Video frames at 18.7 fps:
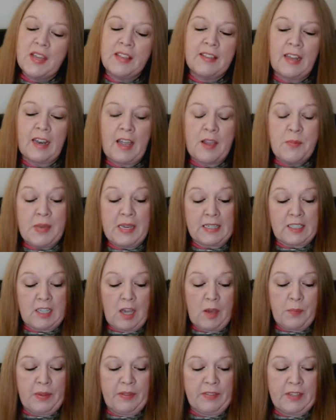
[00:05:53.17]
thing that I picked
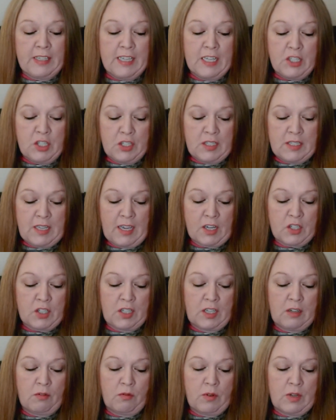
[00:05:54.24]
up in the kitchen
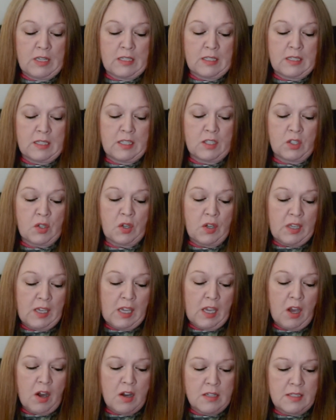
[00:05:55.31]
section was this
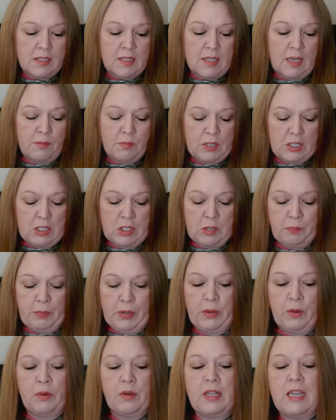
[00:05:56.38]
Cooking Concepts
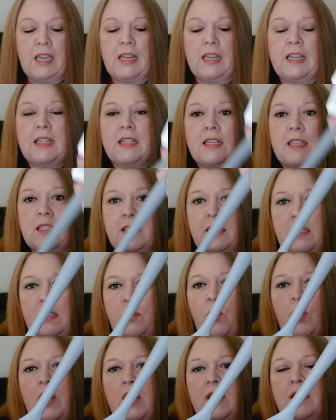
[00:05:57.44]
spoon, and it is the
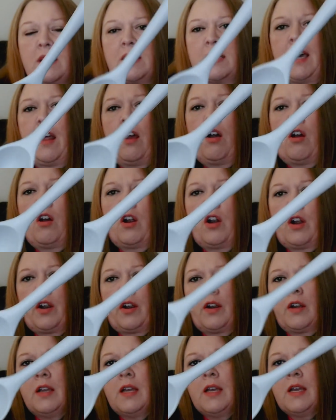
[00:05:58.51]
ones that
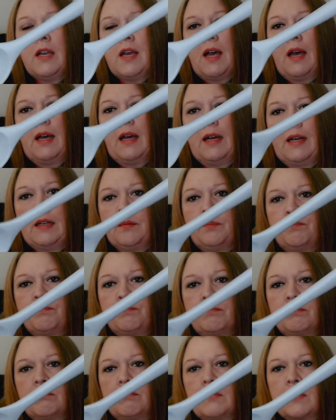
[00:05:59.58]
are um,
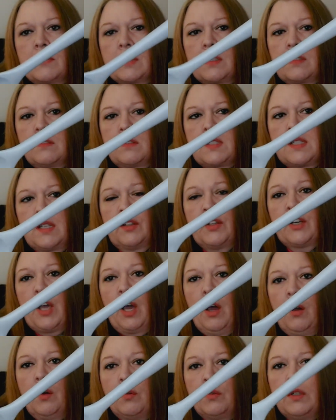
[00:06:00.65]

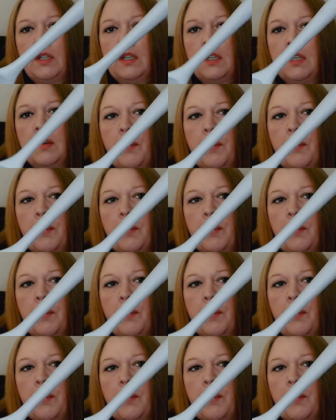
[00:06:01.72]
silicone,